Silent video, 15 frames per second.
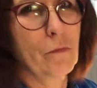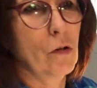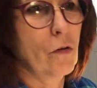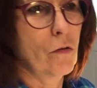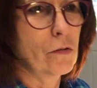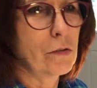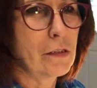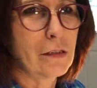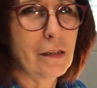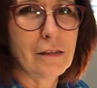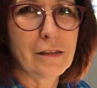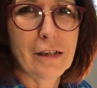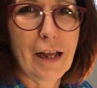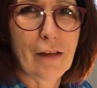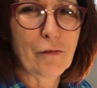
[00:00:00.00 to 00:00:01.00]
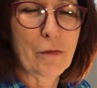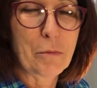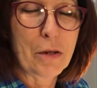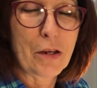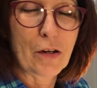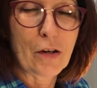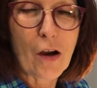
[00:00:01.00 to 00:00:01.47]
Of course, it doesn't have to
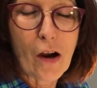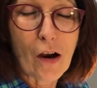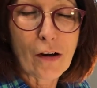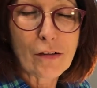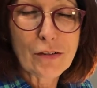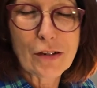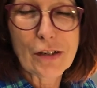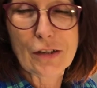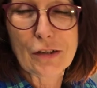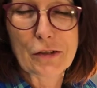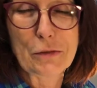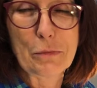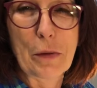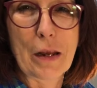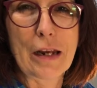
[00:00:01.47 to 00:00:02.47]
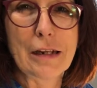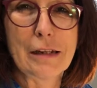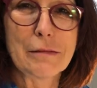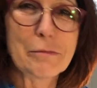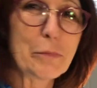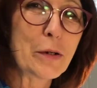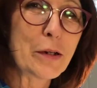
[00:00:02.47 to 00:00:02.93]
be a card. You could just paint it
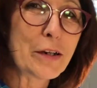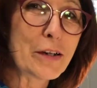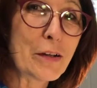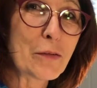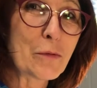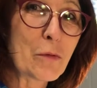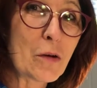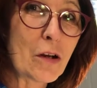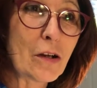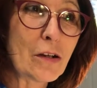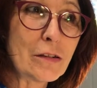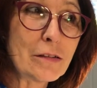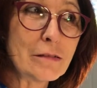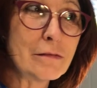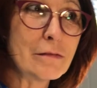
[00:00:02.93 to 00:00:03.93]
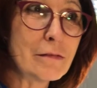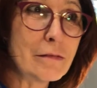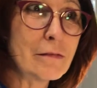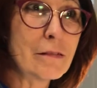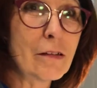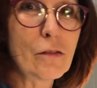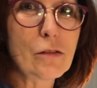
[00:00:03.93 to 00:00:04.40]
and put it on the wall,
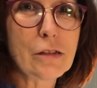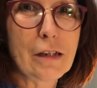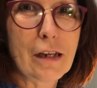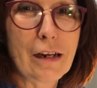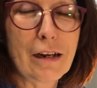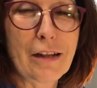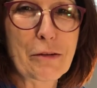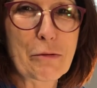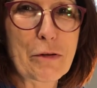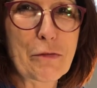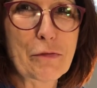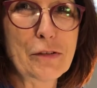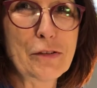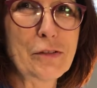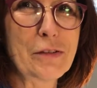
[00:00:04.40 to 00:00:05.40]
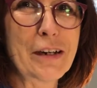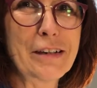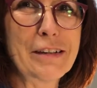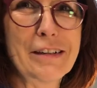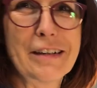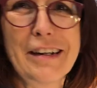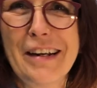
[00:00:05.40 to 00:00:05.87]
or stick it on the
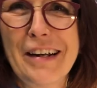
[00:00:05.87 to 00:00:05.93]
refrigerator.